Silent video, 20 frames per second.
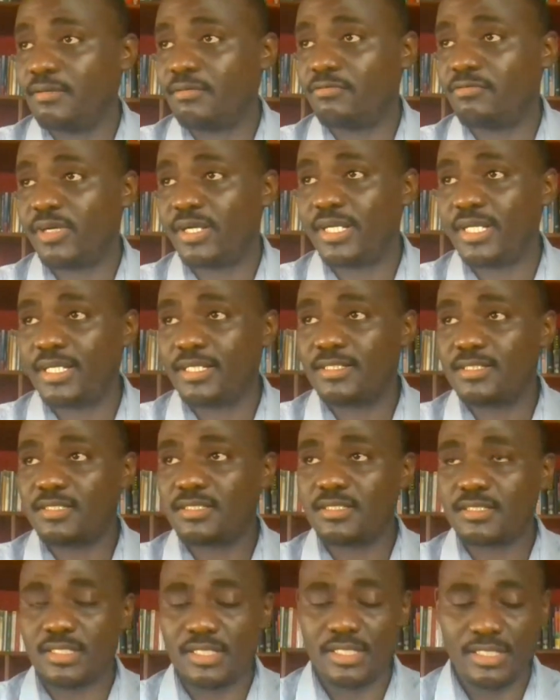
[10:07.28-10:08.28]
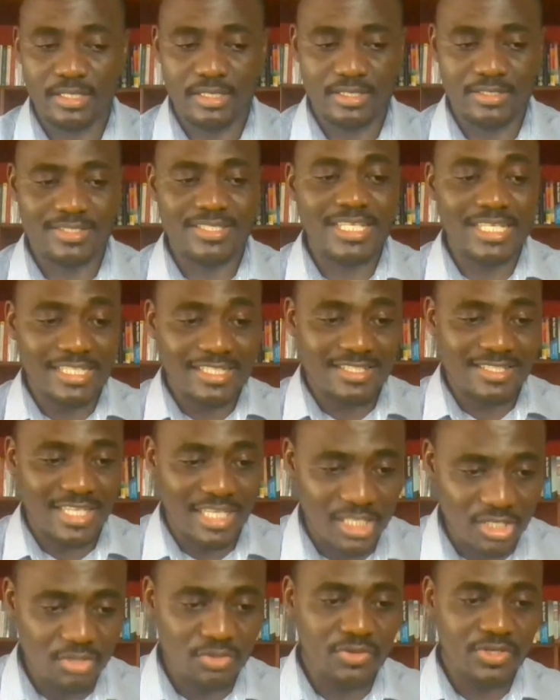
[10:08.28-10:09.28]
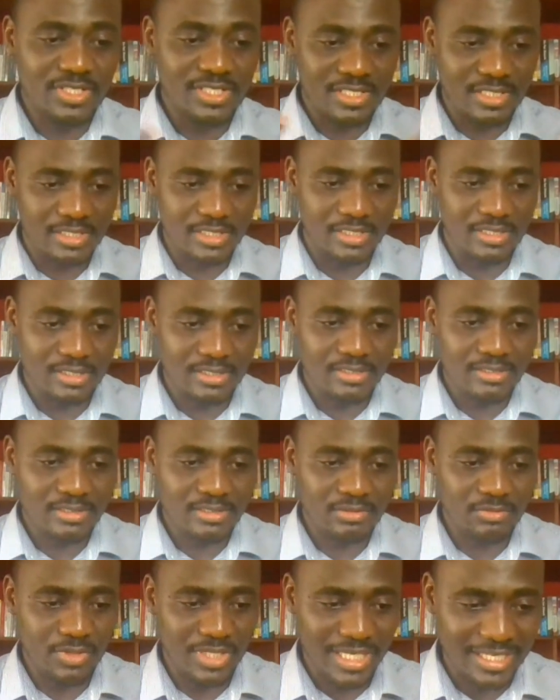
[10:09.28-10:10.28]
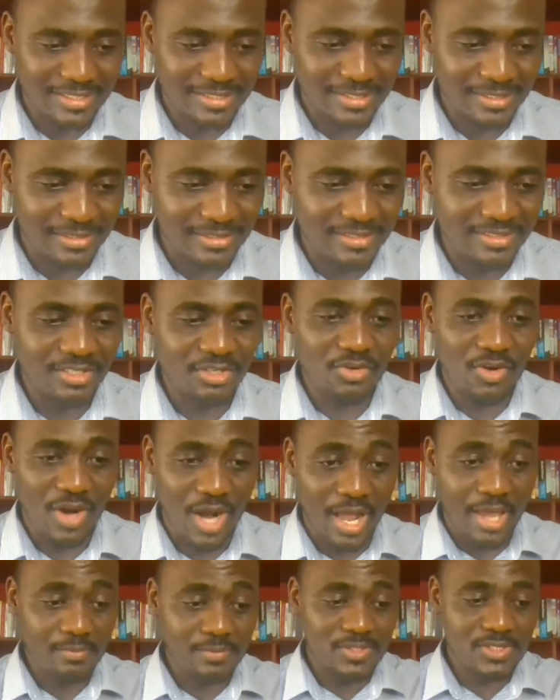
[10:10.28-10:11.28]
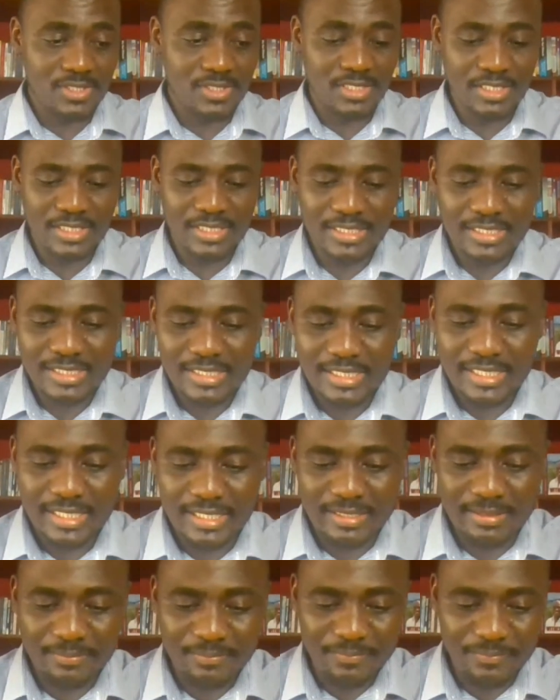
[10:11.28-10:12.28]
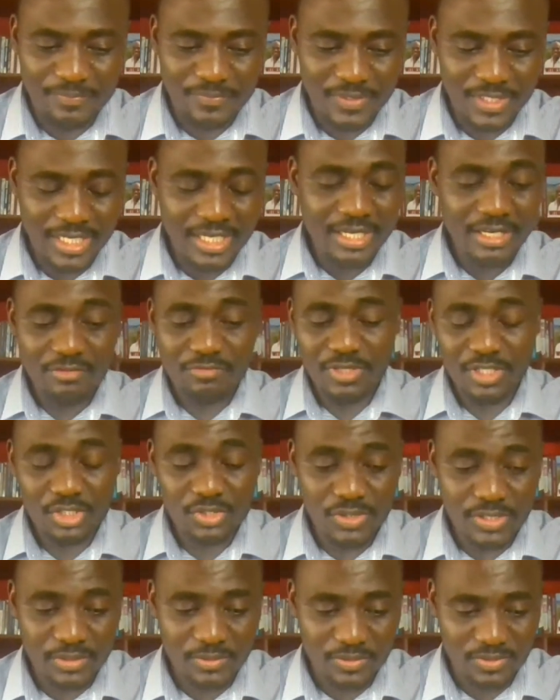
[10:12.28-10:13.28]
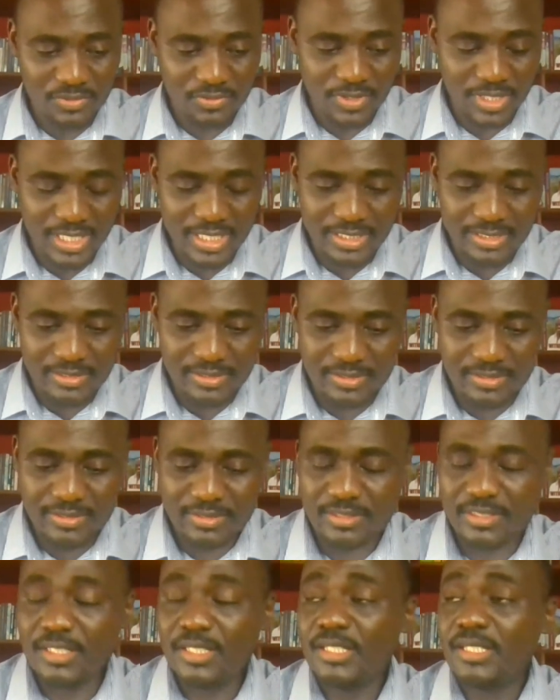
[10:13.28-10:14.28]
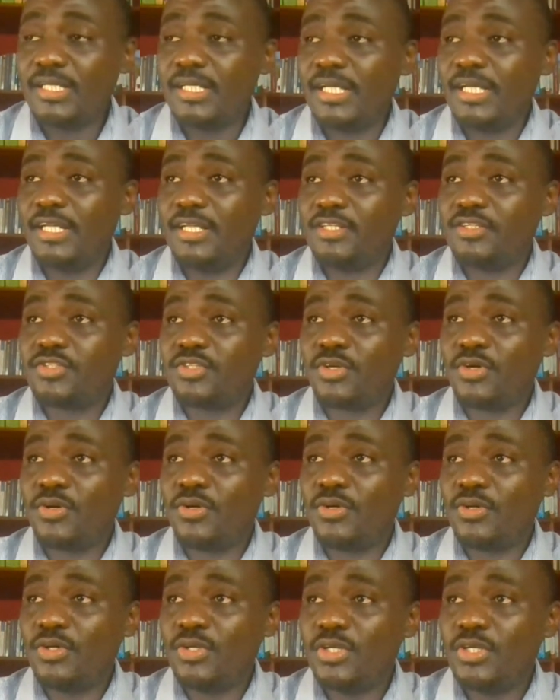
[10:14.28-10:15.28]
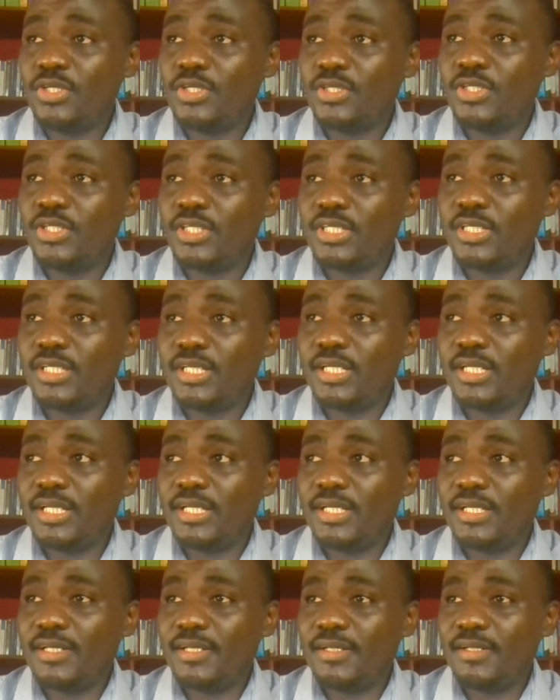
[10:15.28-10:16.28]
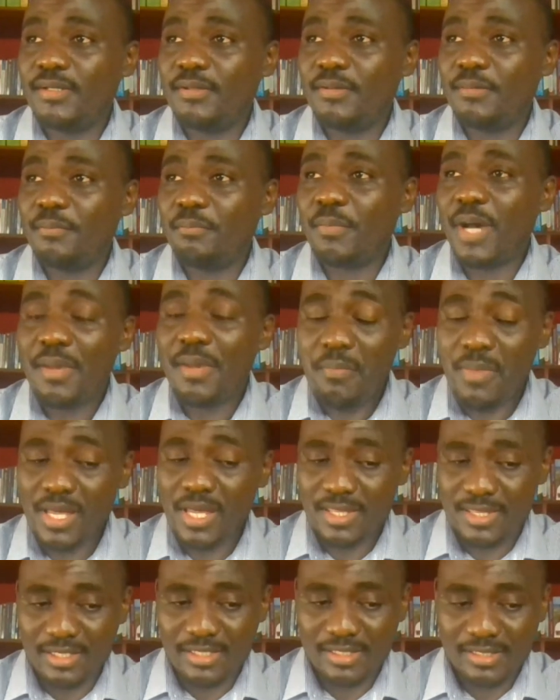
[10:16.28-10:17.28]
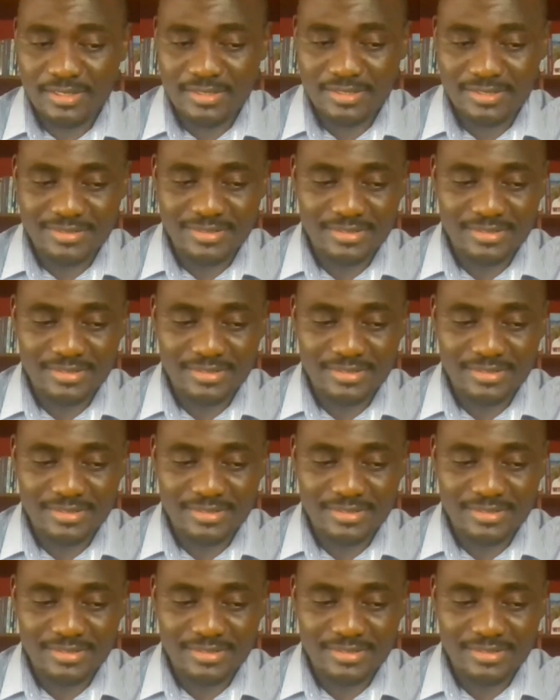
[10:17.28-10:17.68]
various state security related crimes. And then eventually he was released. And so my mother,